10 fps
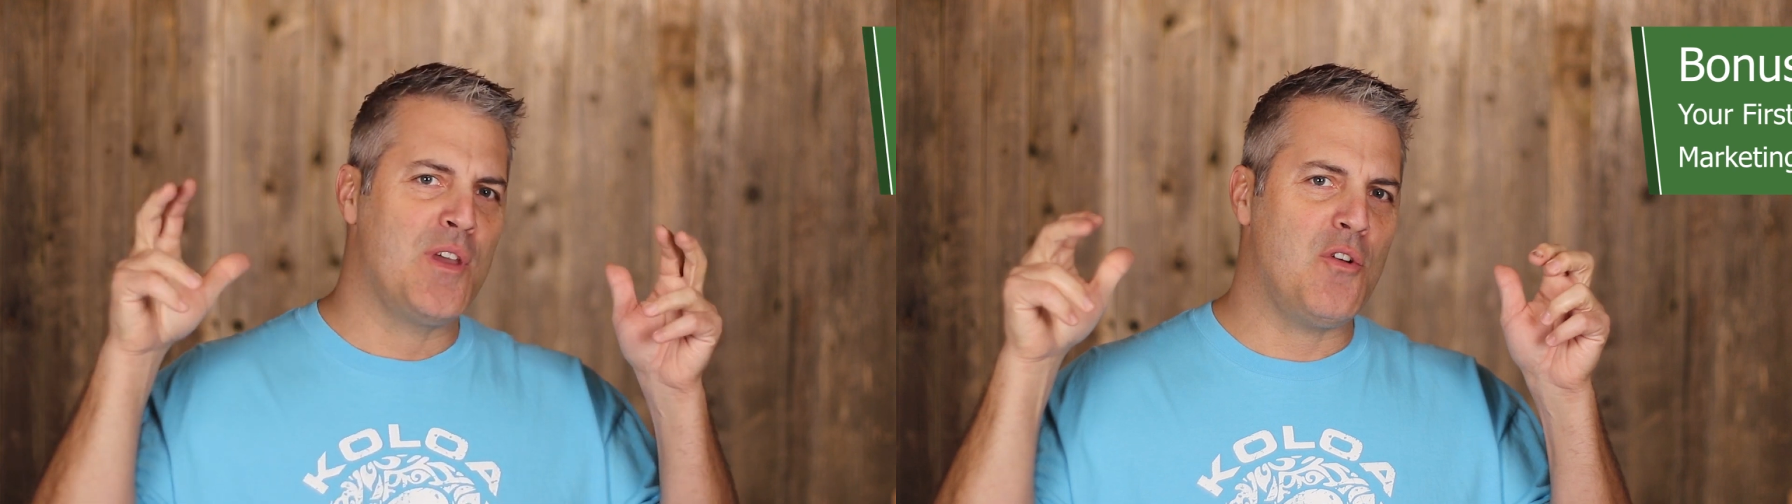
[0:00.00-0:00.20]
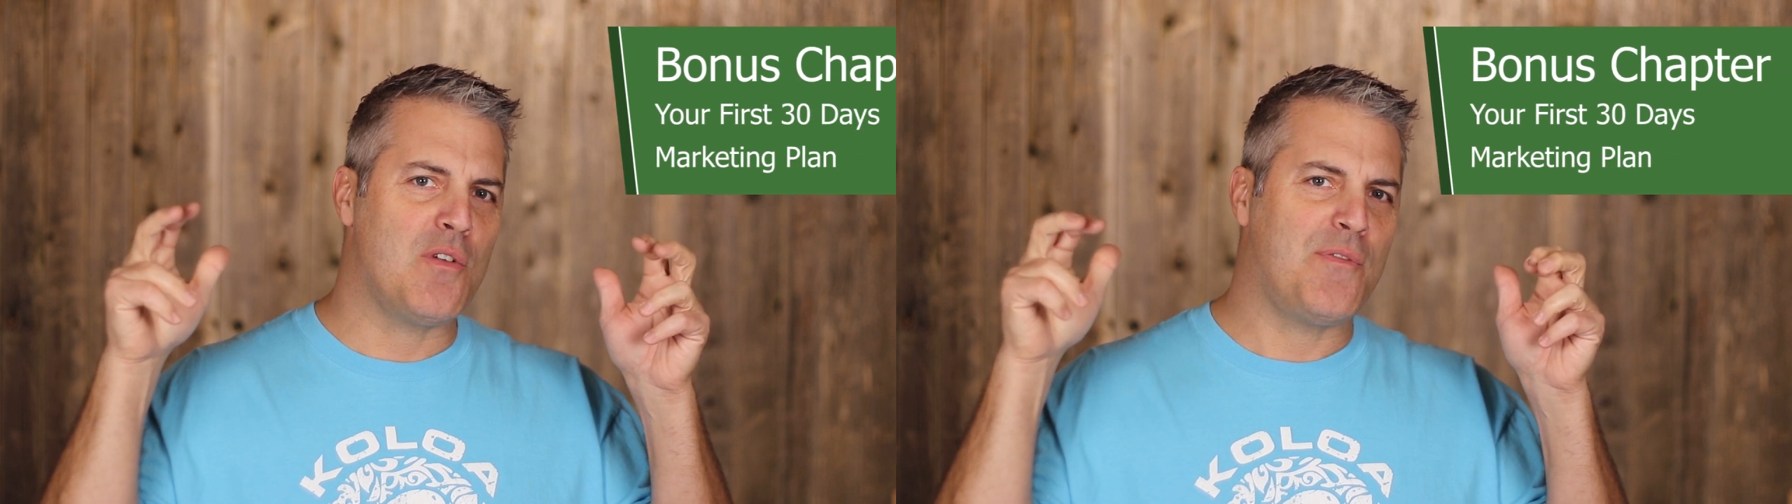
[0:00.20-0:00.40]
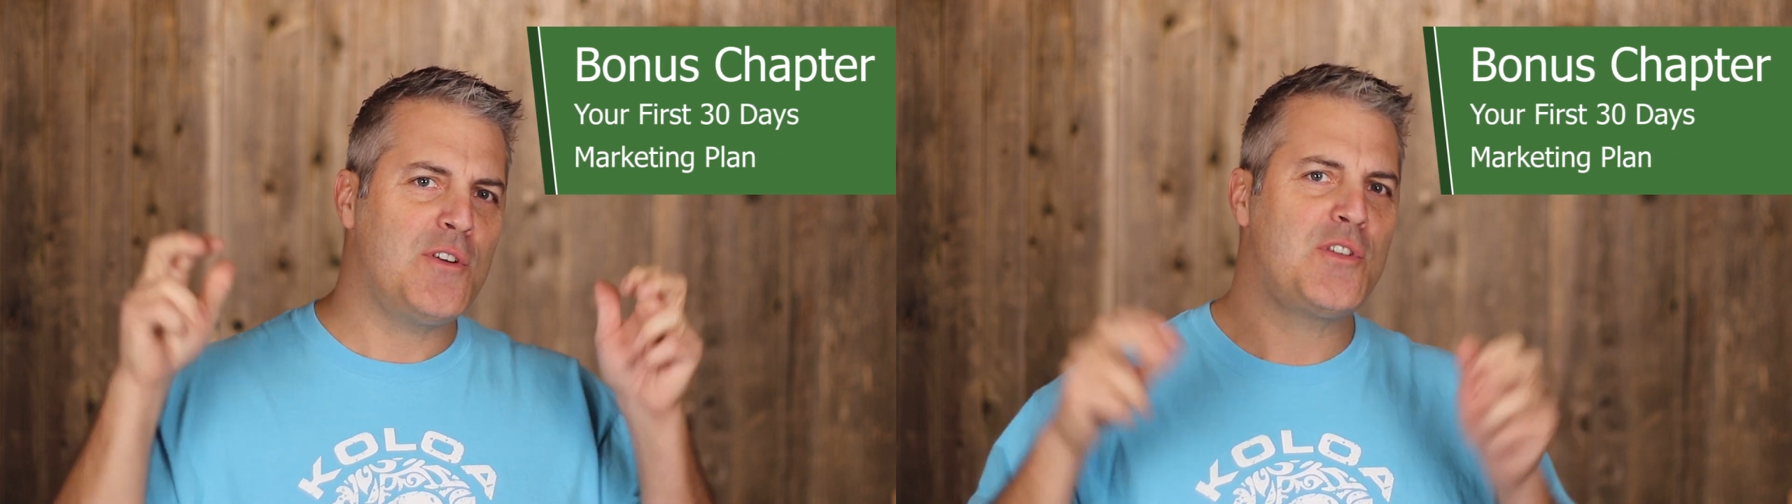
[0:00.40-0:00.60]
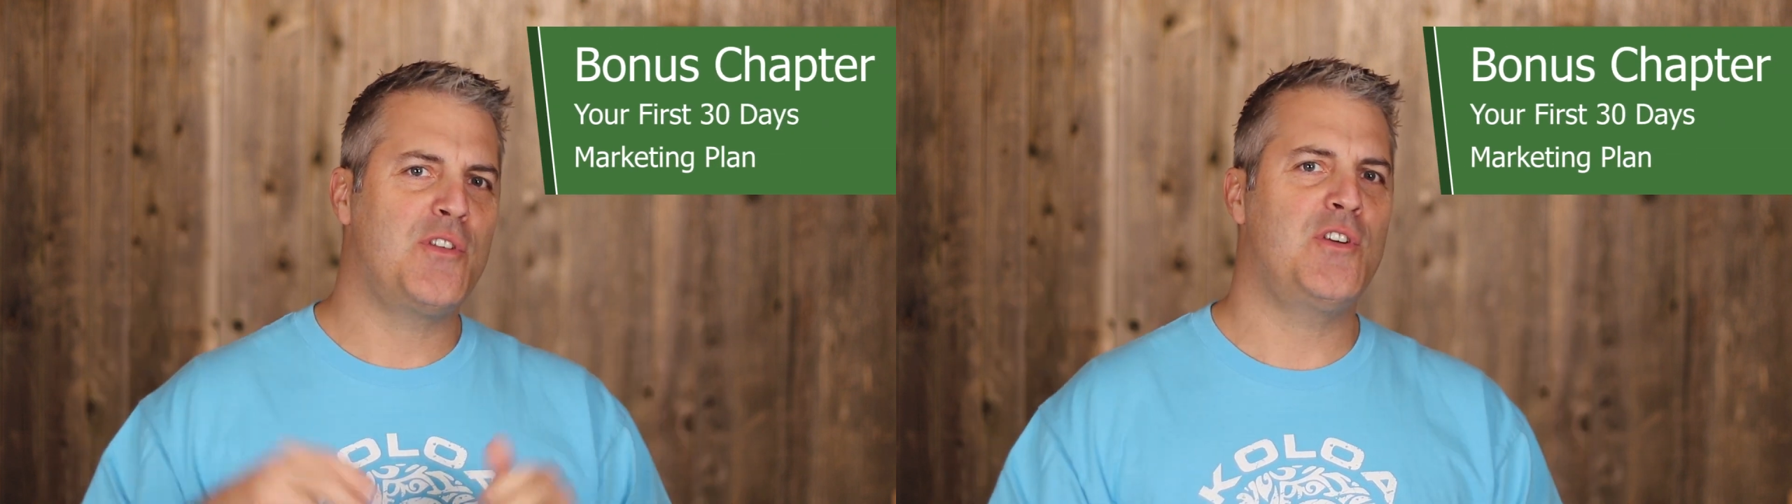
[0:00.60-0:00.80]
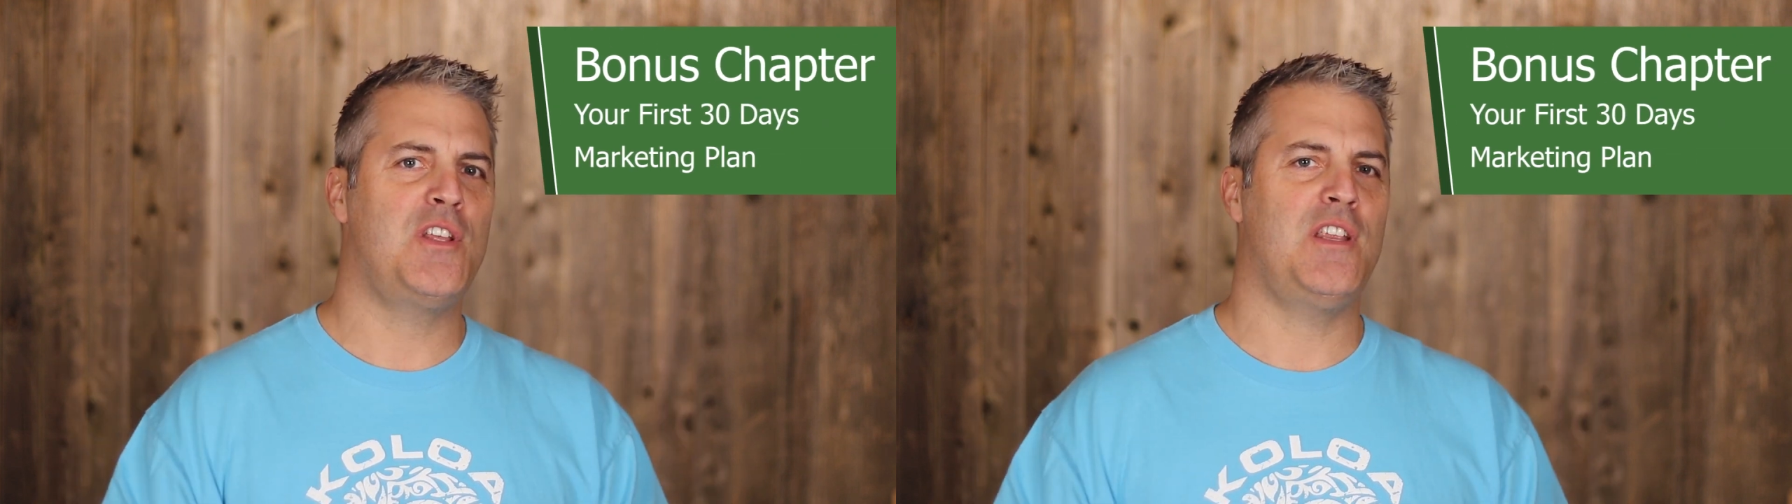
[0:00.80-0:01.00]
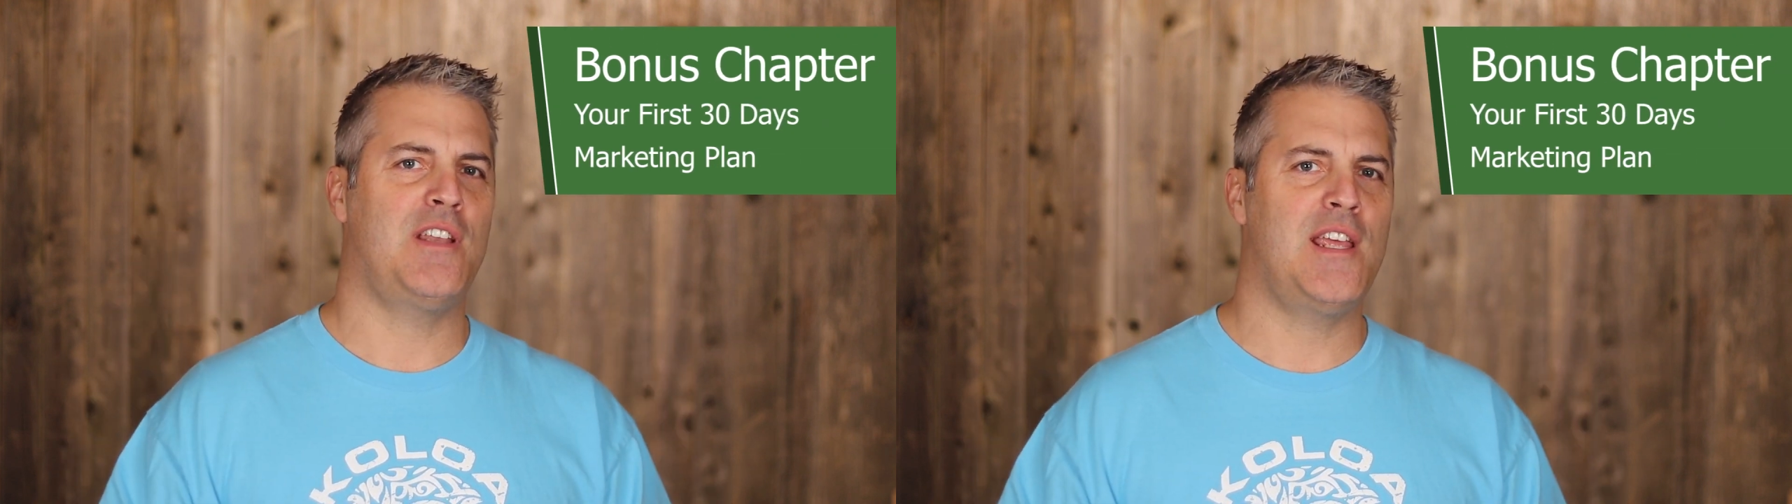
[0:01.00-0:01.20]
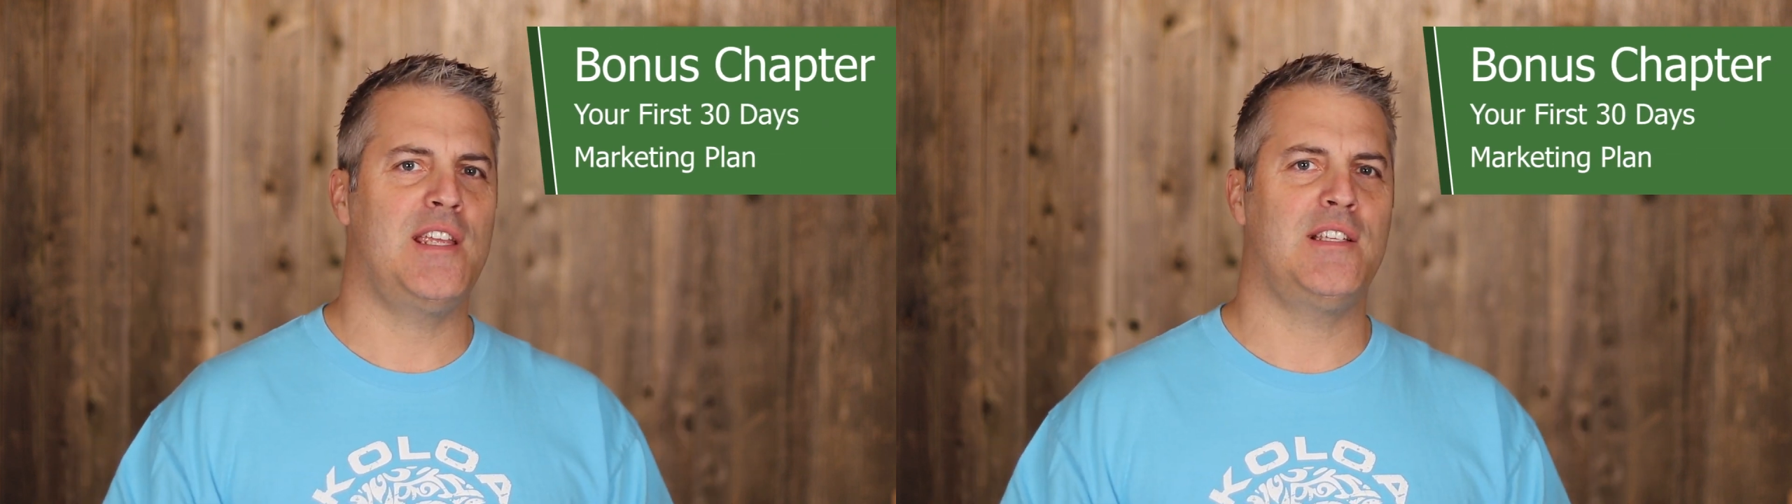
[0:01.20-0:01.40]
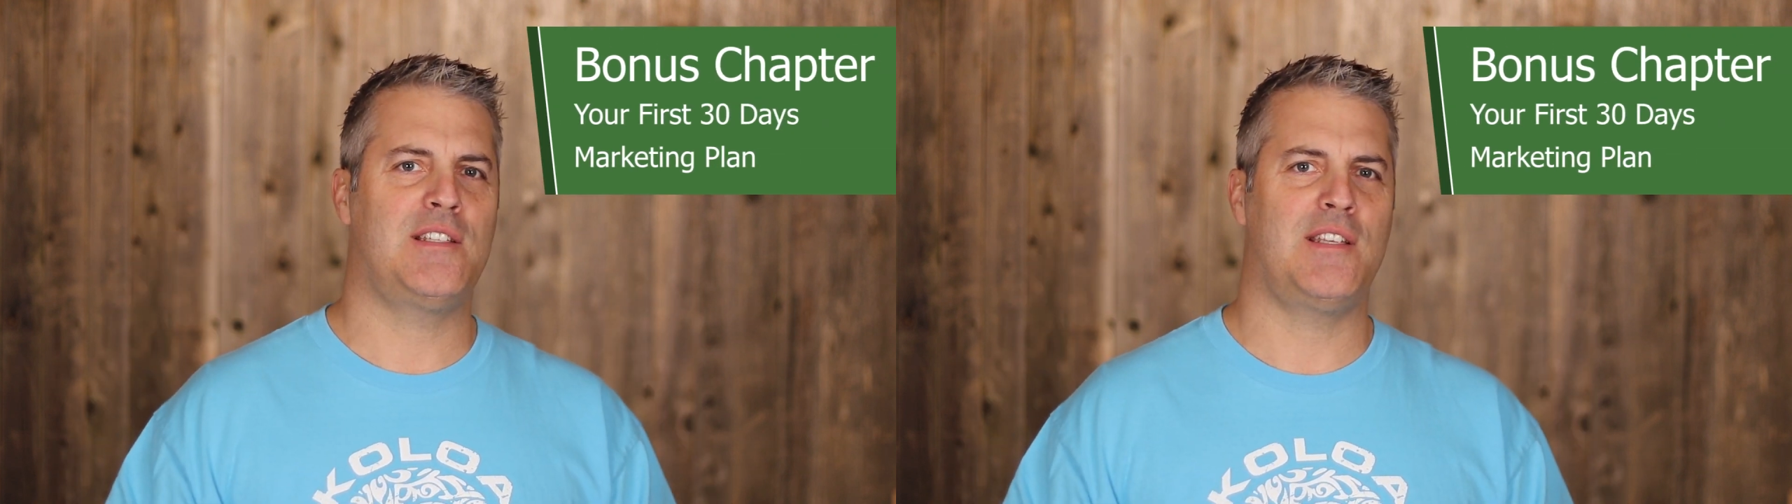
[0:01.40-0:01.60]
your first 30
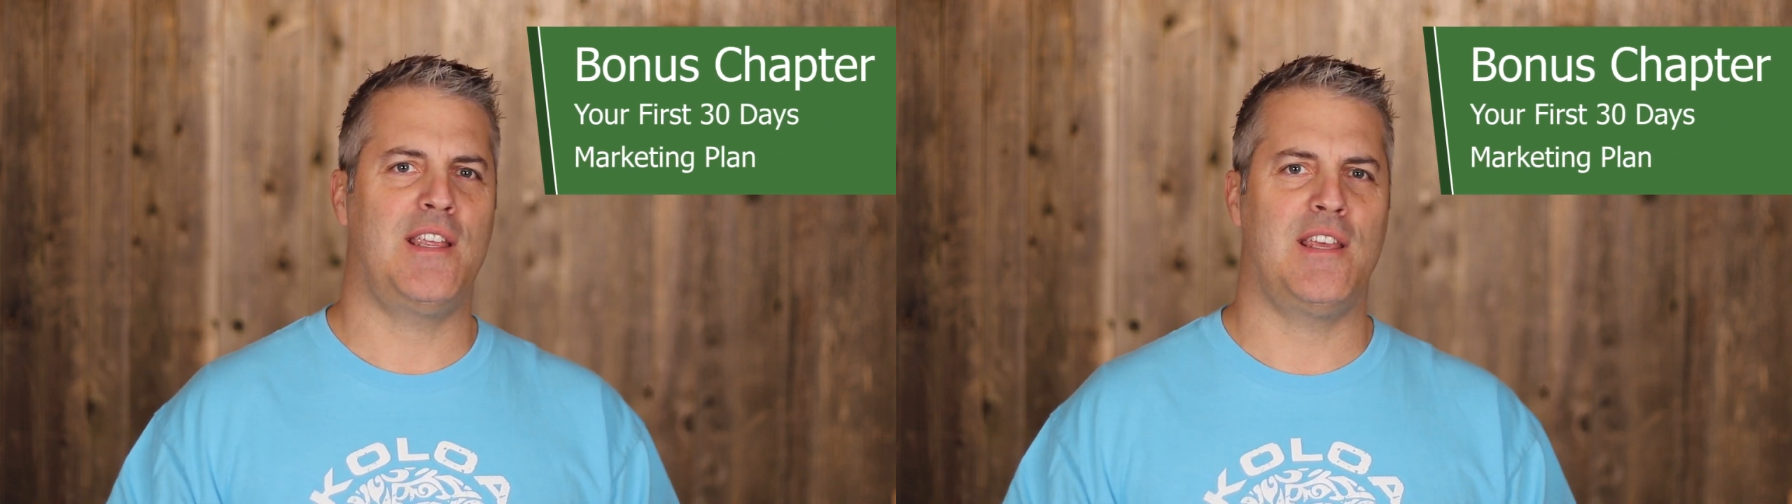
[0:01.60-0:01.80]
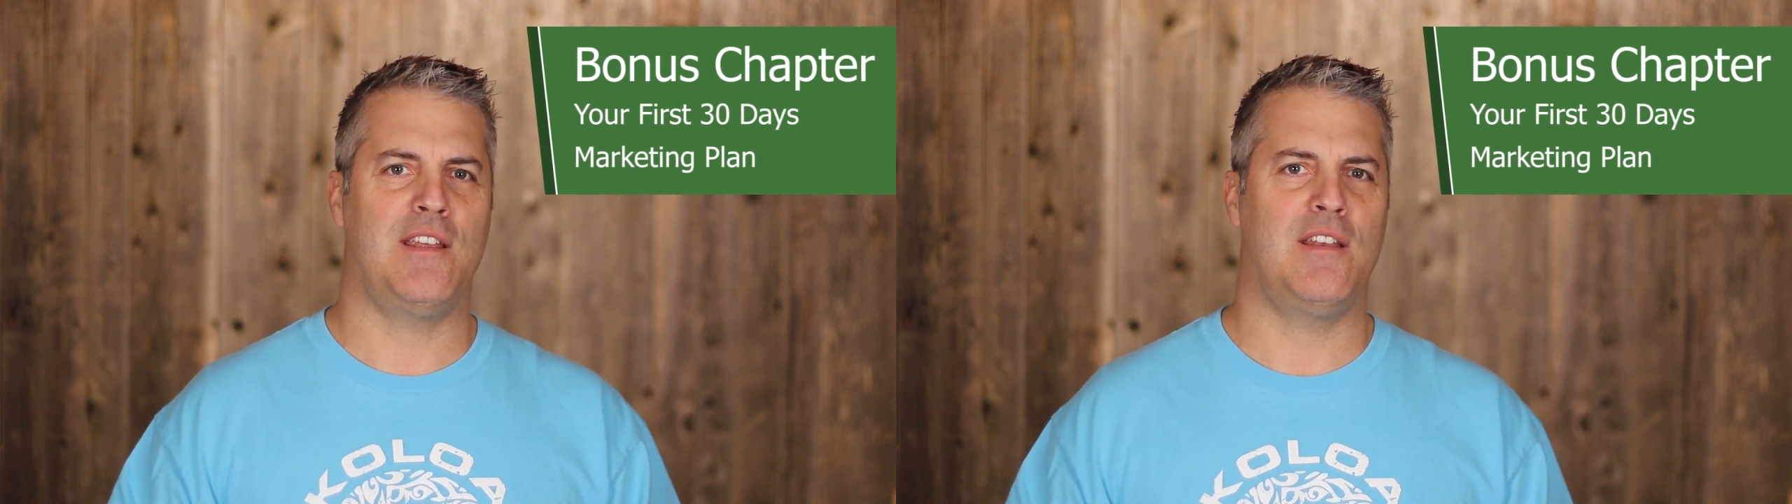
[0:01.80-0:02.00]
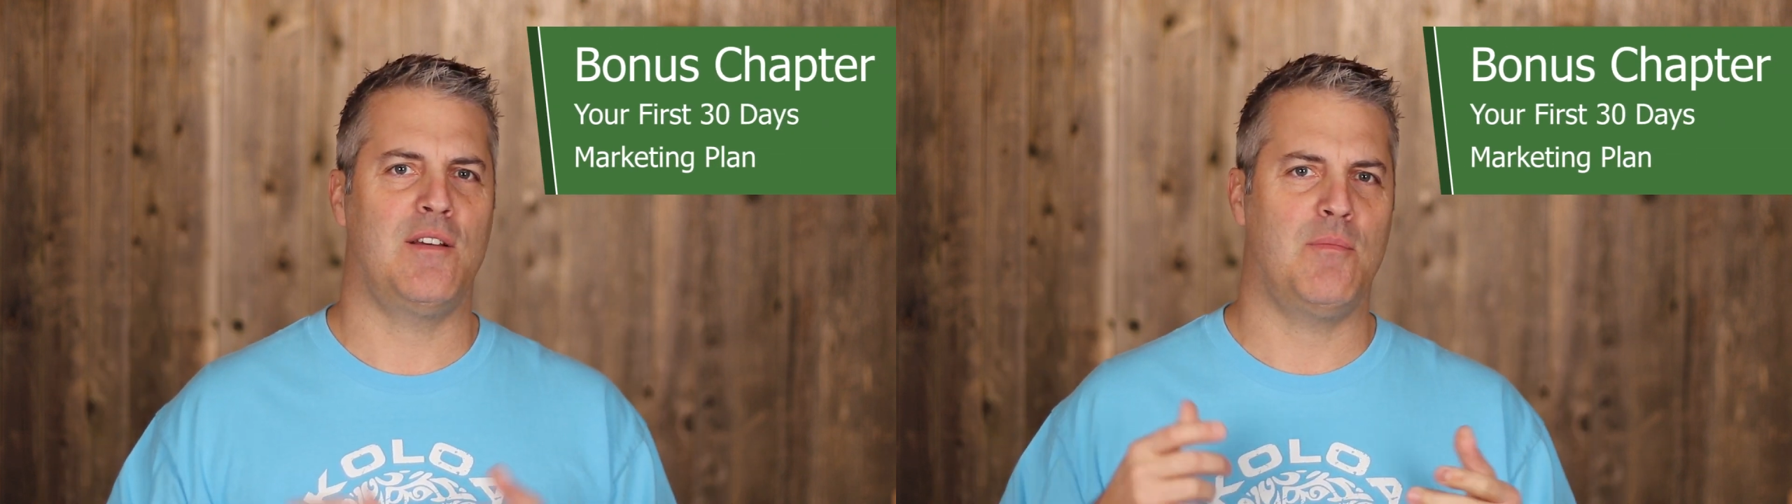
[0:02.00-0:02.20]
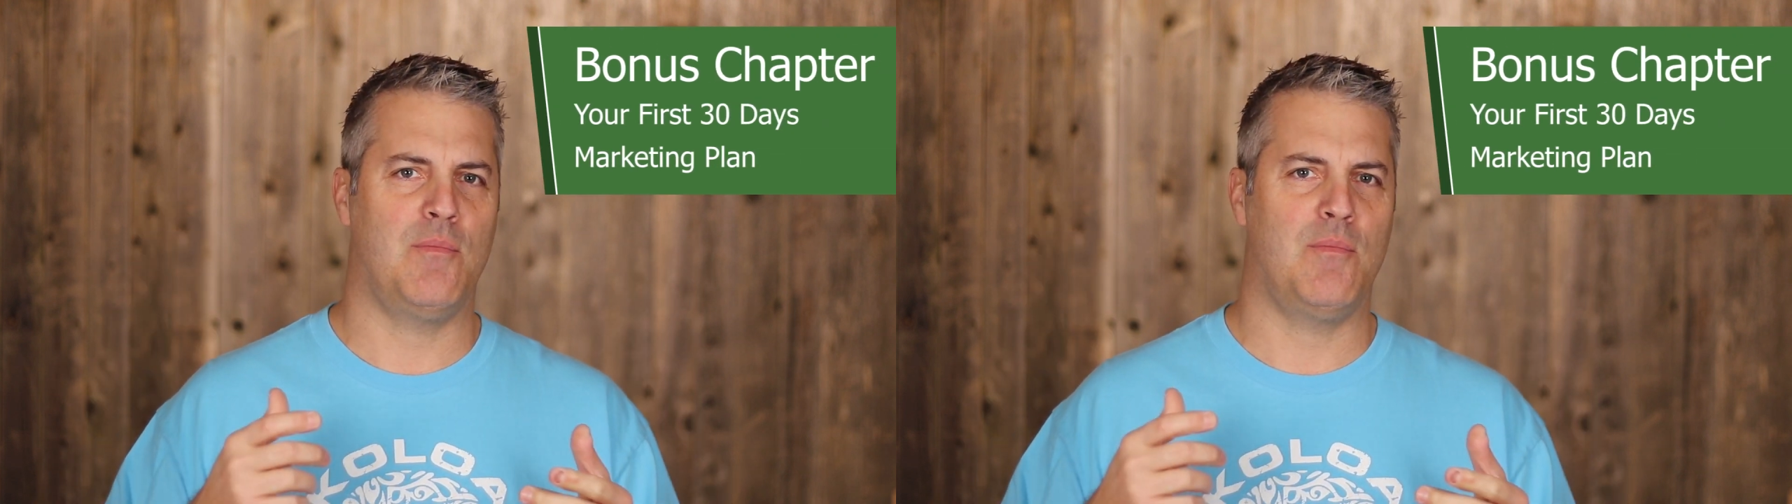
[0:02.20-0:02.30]
days in